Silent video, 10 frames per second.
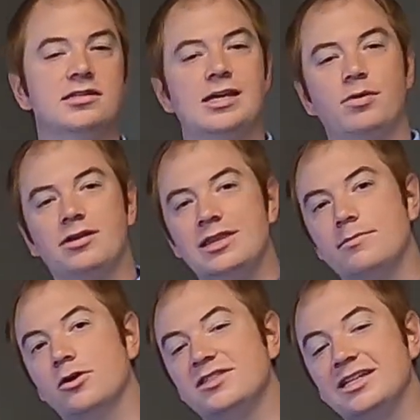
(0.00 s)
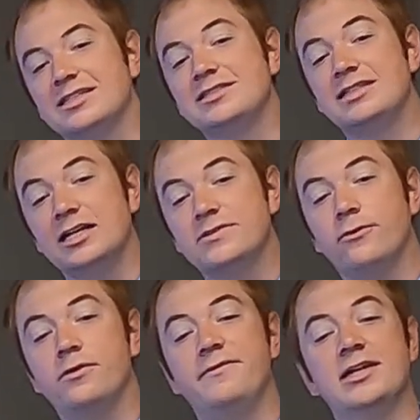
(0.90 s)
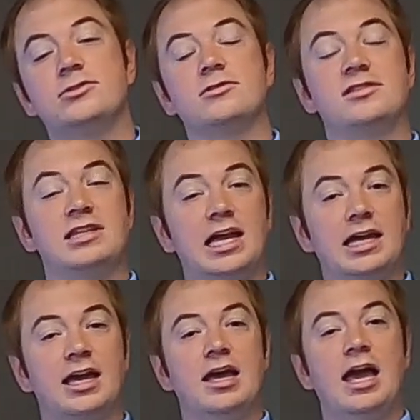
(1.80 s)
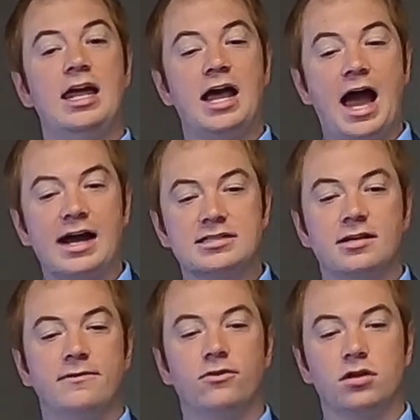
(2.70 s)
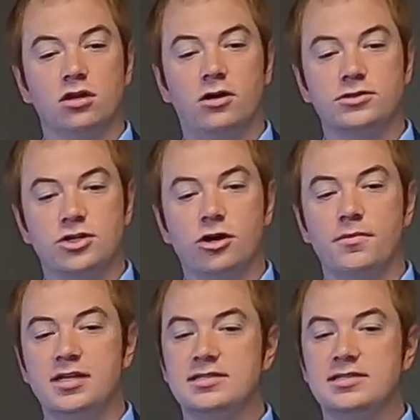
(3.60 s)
Typically, the most successful investors think and act for the long term.